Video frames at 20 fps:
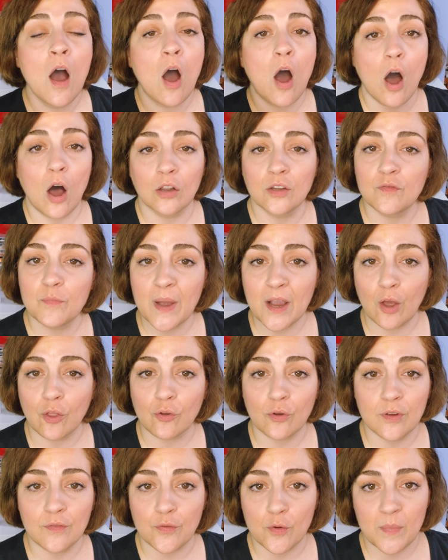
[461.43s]
All of my other
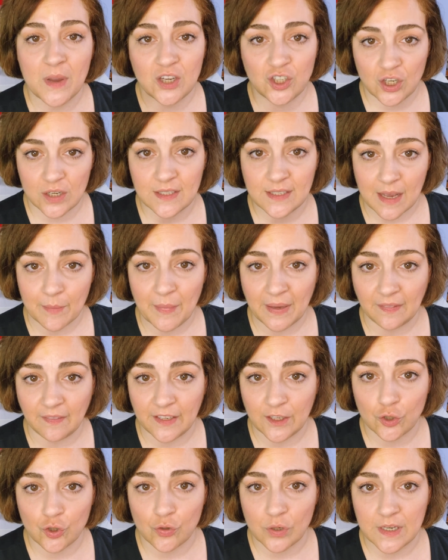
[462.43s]
information is on my
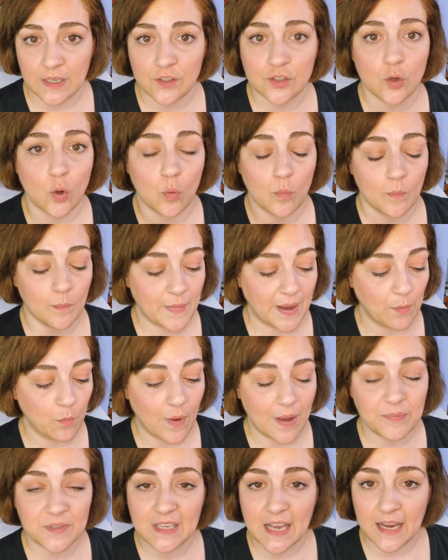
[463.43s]
link tree. So my
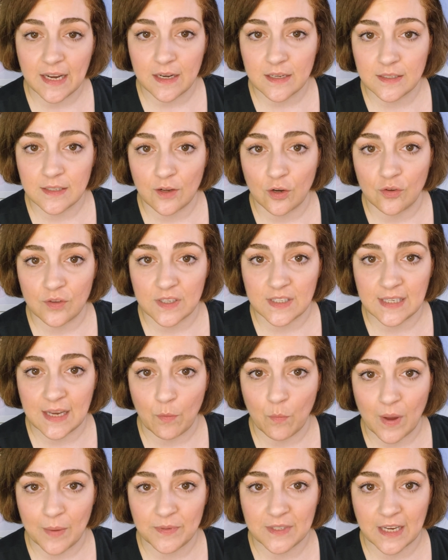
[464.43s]
website is there, the Seint
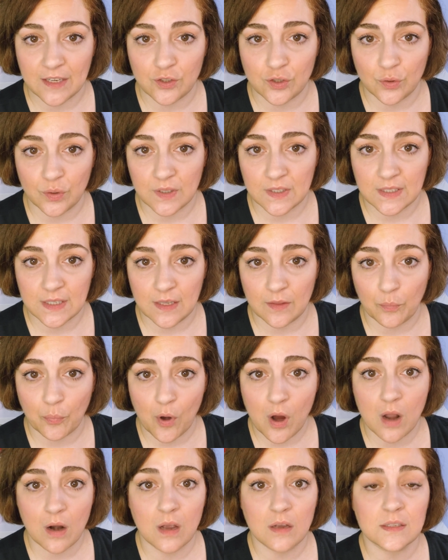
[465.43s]
website, so you can see the
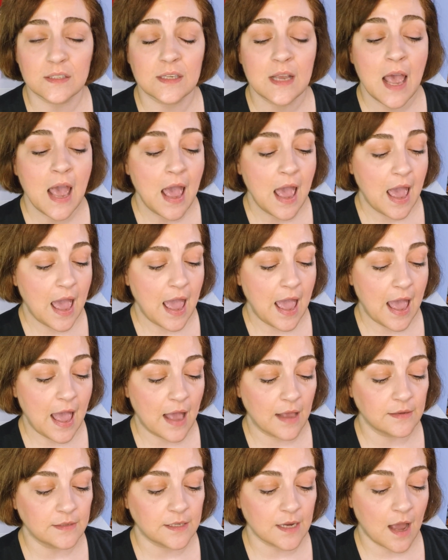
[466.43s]
products,
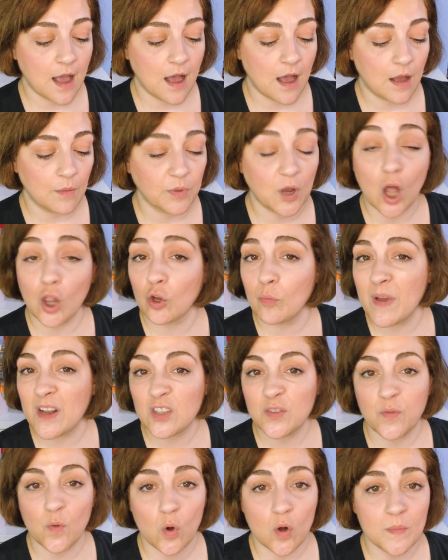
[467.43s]
and color match
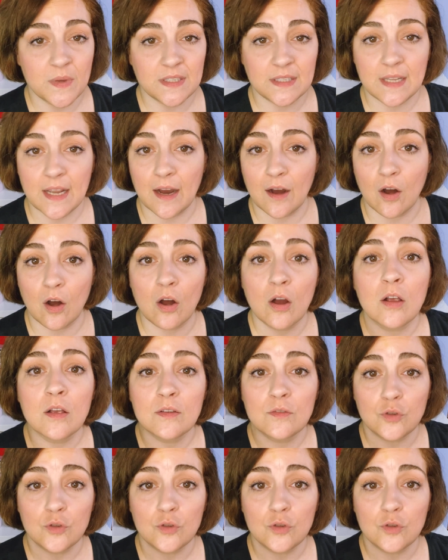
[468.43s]
form is there.